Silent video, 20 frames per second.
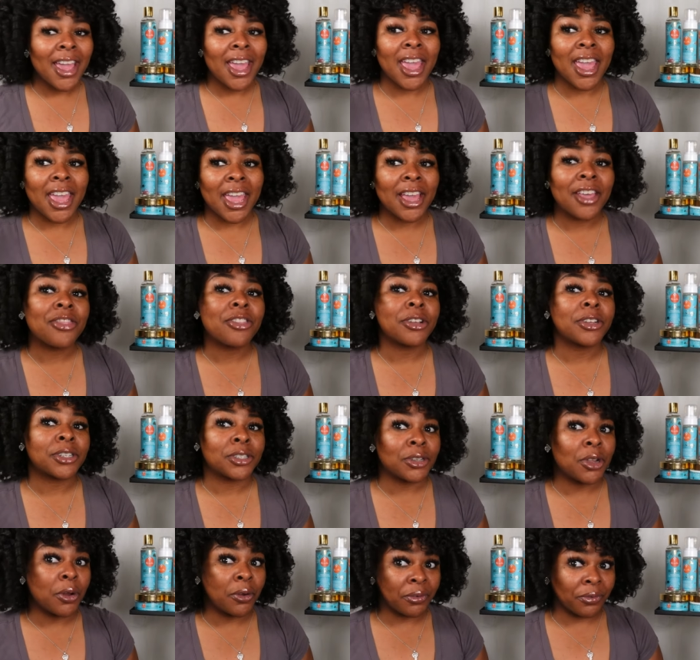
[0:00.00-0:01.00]
and there's
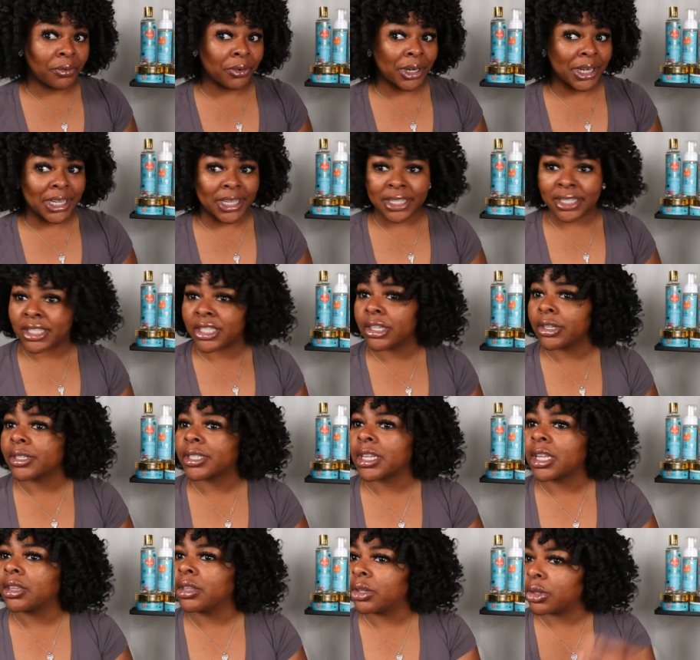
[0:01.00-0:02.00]
no frizz.
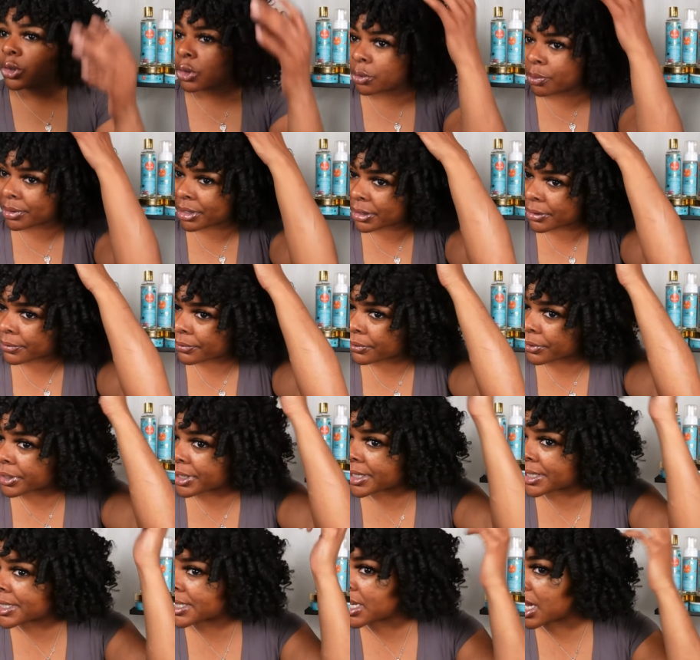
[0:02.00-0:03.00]
There's a little bit of
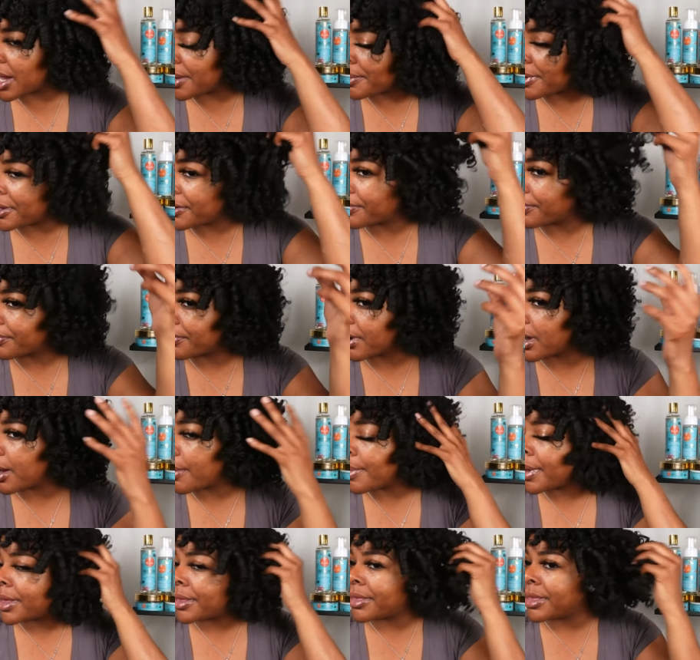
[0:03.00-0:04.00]
frizz coming
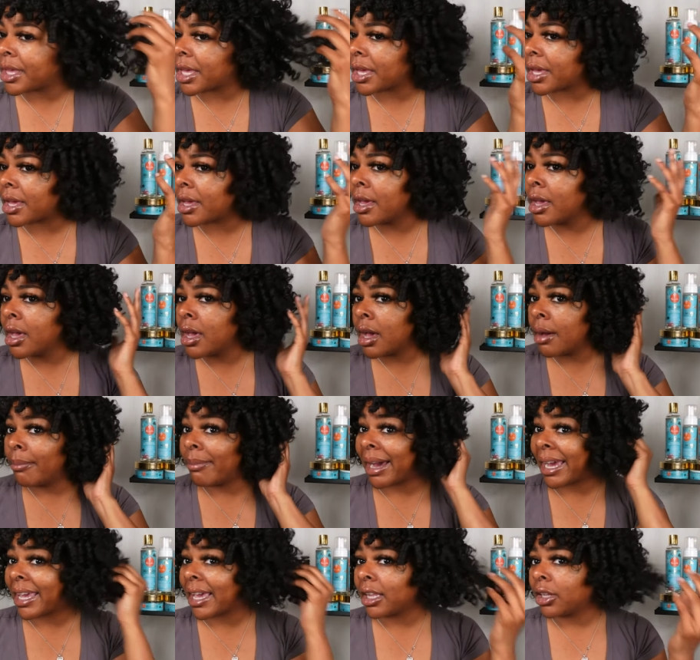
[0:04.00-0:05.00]
from the
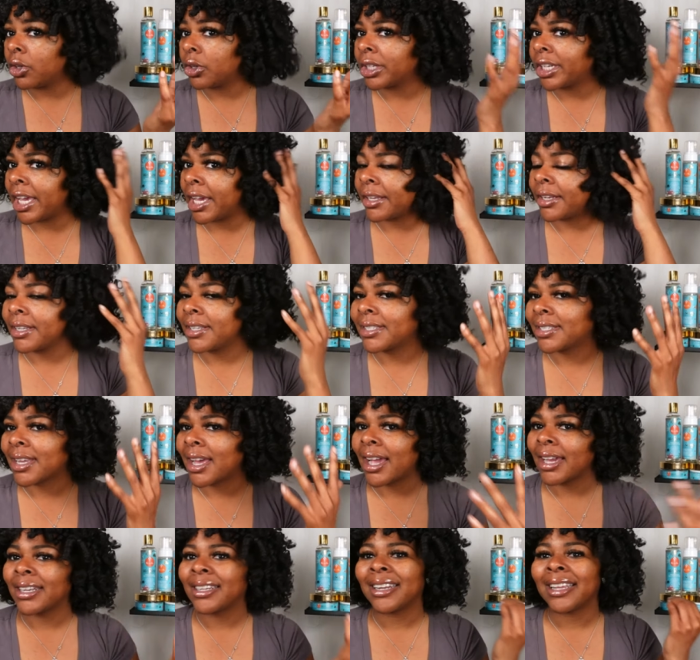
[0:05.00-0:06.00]
Mielle Organic side.